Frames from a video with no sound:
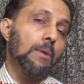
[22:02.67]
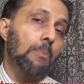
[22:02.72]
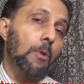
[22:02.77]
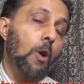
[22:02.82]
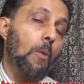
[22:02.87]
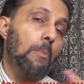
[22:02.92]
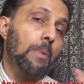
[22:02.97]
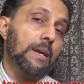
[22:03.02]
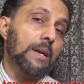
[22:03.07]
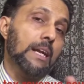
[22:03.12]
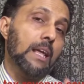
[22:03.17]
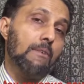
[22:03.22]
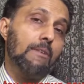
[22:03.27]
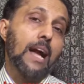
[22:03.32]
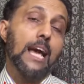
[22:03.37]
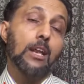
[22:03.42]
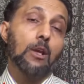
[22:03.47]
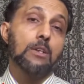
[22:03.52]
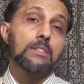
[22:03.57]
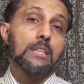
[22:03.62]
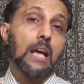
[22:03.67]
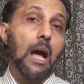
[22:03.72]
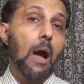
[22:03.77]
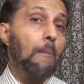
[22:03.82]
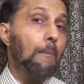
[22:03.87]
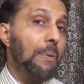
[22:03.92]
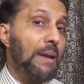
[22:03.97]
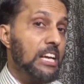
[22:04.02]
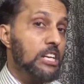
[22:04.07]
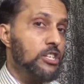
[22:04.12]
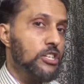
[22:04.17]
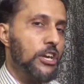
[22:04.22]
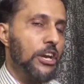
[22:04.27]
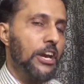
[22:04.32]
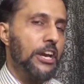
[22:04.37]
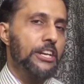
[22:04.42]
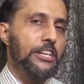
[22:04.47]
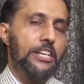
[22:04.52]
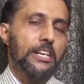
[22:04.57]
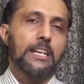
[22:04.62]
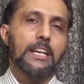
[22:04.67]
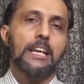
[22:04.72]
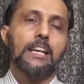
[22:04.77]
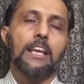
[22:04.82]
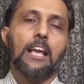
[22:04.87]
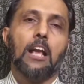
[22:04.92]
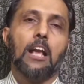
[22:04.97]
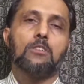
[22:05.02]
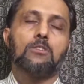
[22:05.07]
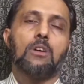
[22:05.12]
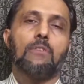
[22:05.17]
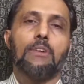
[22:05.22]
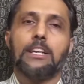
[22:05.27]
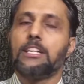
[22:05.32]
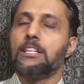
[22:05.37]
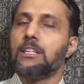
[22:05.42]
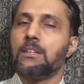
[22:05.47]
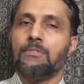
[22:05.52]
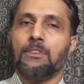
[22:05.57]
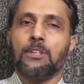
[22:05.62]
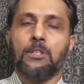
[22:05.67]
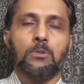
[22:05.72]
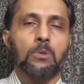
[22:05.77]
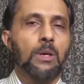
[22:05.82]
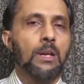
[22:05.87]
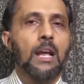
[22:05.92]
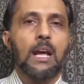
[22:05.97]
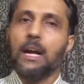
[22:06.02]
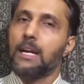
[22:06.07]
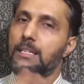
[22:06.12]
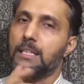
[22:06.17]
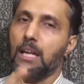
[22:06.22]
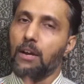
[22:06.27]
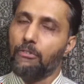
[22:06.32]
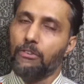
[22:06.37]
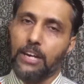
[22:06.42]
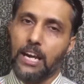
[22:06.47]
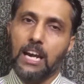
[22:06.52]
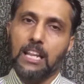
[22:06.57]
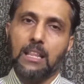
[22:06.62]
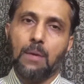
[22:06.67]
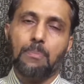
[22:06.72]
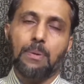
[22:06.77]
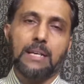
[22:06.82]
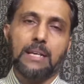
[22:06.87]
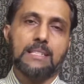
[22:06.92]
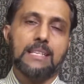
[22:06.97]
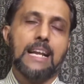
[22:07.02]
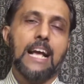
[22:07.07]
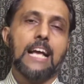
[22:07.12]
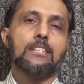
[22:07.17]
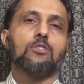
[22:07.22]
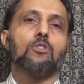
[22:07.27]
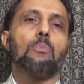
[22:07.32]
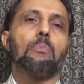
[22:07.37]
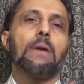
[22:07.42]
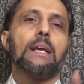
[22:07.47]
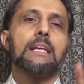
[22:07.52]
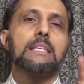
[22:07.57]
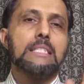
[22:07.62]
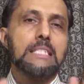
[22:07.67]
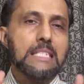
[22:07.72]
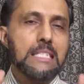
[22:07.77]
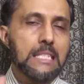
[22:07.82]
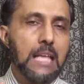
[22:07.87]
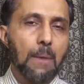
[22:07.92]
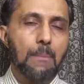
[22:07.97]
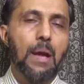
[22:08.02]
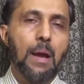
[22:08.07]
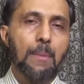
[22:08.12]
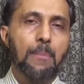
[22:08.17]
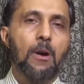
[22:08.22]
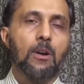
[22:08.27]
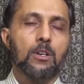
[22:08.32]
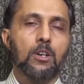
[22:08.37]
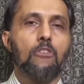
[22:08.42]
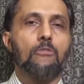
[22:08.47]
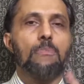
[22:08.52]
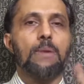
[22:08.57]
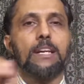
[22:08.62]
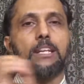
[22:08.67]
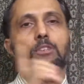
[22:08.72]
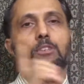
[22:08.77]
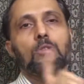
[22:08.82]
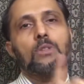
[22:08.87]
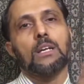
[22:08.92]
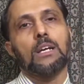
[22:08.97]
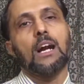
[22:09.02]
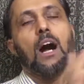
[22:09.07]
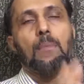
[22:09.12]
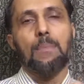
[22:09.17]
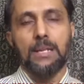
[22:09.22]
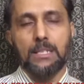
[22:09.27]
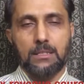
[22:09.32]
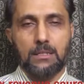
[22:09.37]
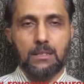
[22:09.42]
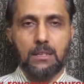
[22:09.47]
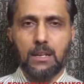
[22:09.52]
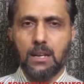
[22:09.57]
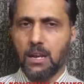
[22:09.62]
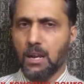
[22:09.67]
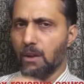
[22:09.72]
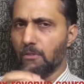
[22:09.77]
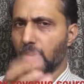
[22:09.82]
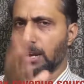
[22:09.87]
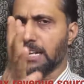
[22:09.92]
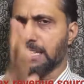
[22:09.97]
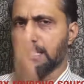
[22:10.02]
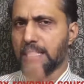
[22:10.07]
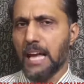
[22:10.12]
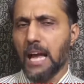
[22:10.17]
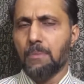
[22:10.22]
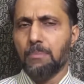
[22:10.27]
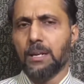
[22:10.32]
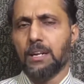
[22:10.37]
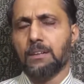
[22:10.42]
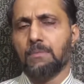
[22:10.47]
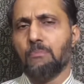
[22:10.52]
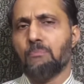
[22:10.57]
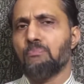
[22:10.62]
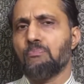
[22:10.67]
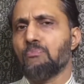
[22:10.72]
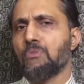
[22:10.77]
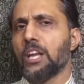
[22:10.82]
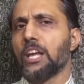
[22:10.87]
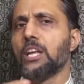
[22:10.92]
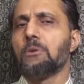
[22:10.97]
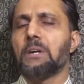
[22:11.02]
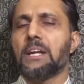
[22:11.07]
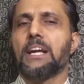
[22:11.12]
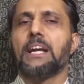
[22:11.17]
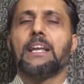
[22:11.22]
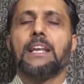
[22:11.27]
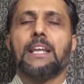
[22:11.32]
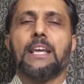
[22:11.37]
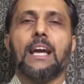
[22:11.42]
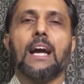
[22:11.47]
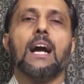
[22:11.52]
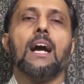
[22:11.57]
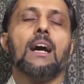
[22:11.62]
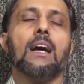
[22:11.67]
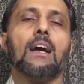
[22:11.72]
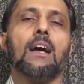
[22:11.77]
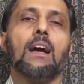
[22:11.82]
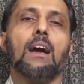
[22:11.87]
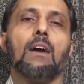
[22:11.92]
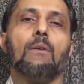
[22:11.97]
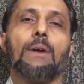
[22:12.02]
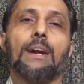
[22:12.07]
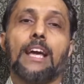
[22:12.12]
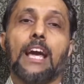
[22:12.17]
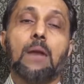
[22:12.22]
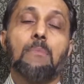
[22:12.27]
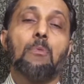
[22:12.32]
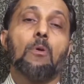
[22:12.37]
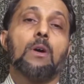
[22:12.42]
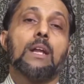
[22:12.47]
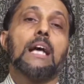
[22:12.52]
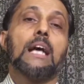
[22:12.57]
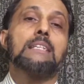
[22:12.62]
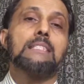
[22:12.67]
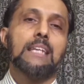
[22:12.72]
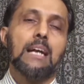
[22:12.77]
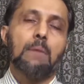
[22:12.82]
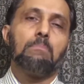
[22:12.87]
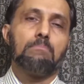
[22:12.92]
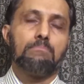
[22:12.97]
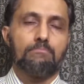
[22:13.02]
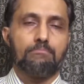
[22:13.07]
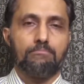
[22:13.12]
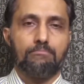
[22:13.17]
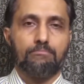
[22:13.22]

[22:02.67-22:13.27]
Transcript: The property value is appreciated in case of an individual. Definitely the person has to pay some amount of money to the government. For example, in your area, one airport has come